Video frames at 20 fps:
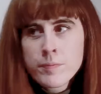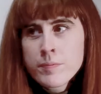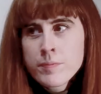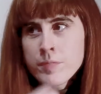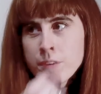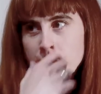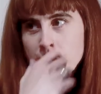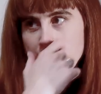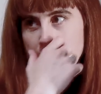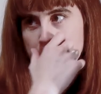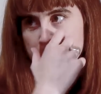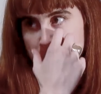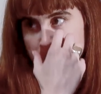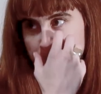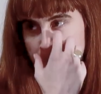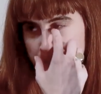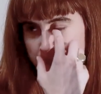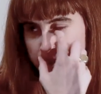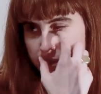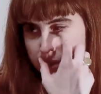taken
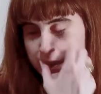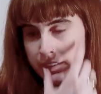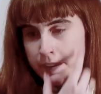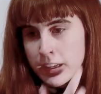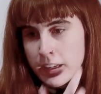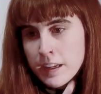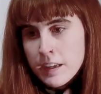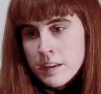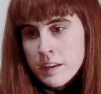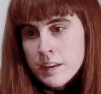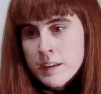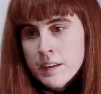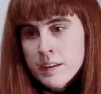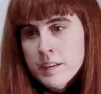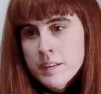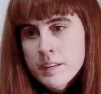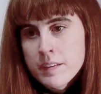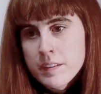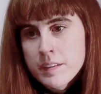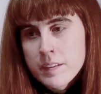that. Well, that's like
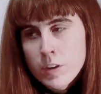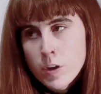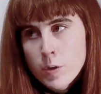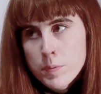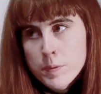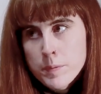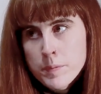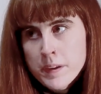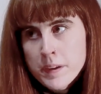a coping